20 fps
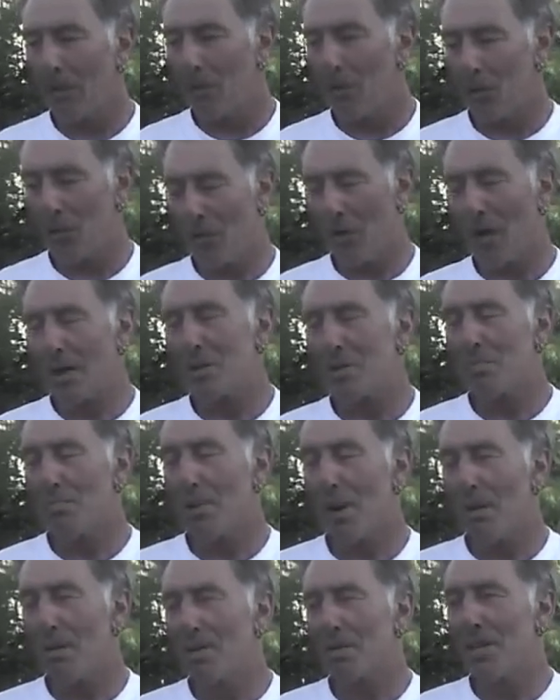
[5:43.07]
first of all, I should
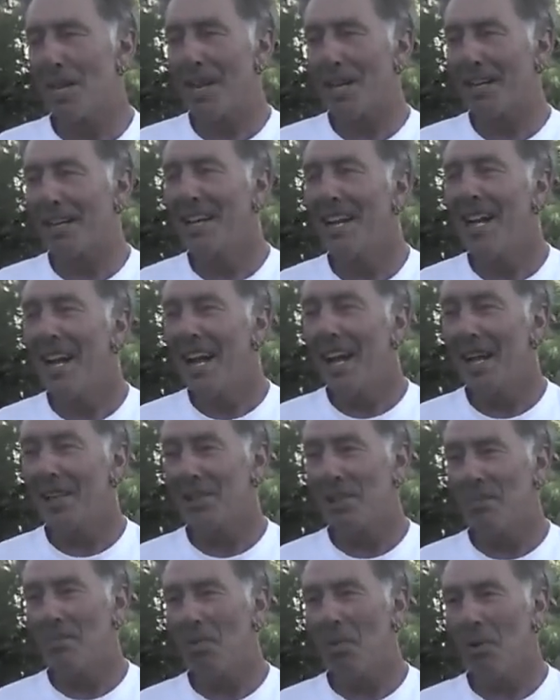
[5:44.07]
probably say,
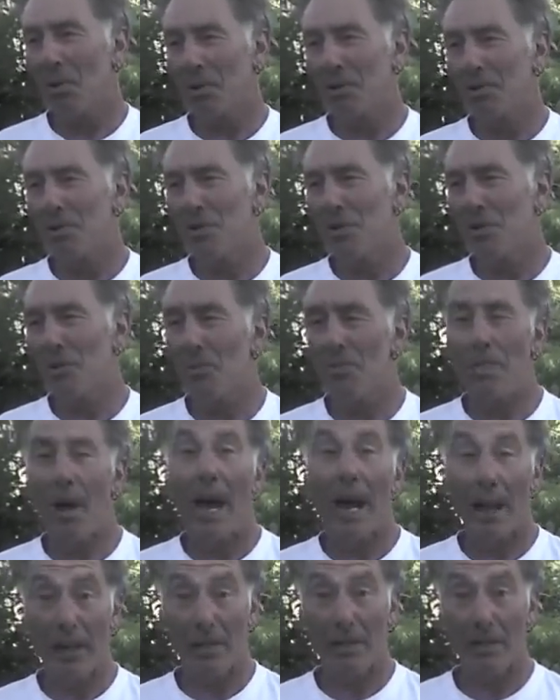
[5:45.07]
it's important to the
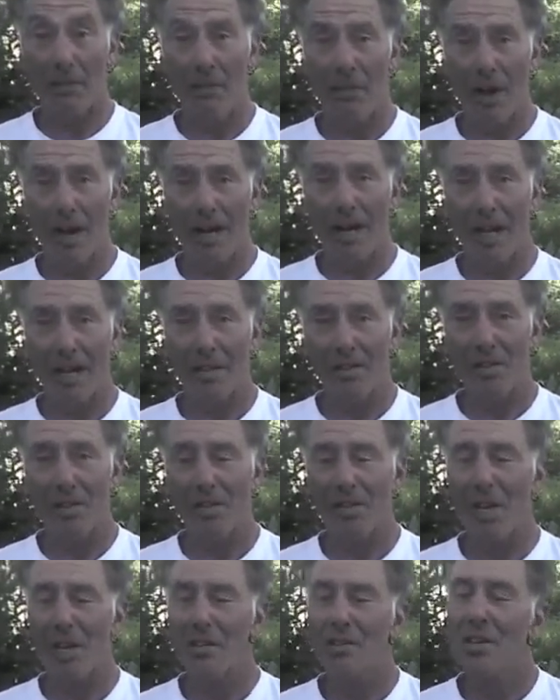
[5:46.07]
bank that
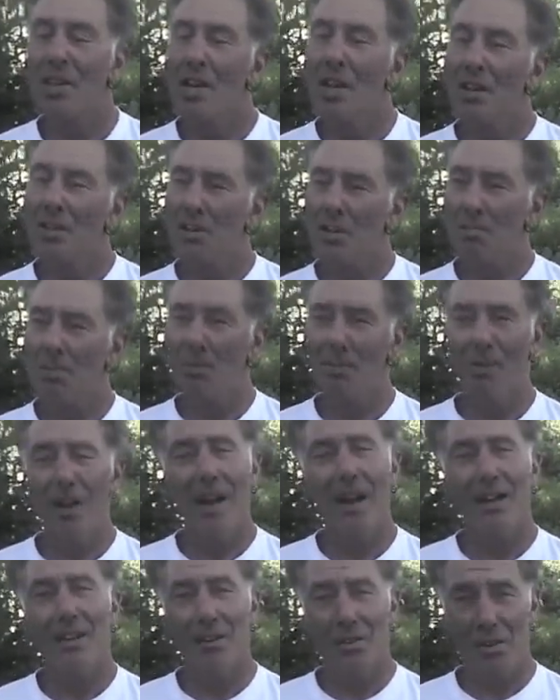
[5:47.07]
finances us to
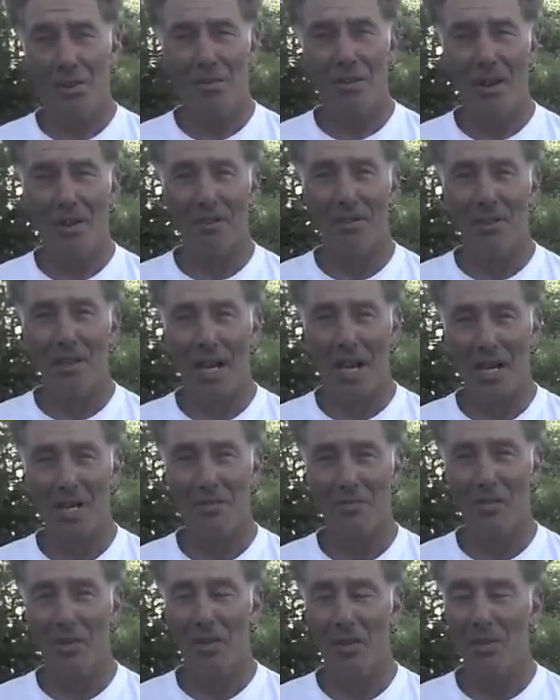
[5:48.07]
provide a year-round
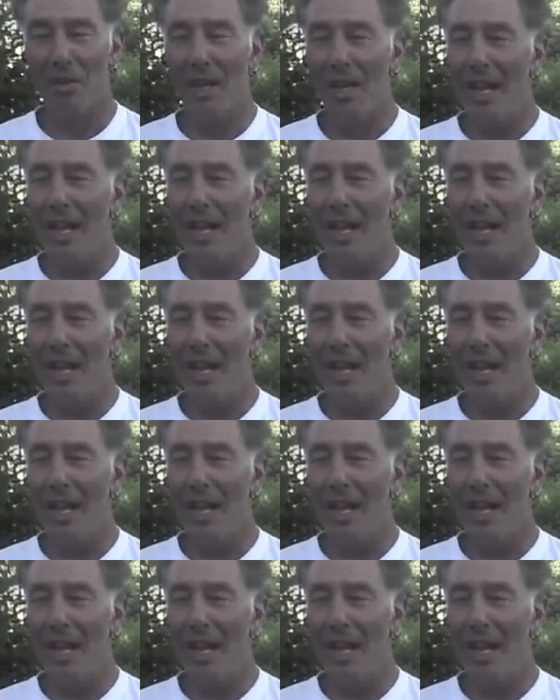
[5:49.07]
cash flow.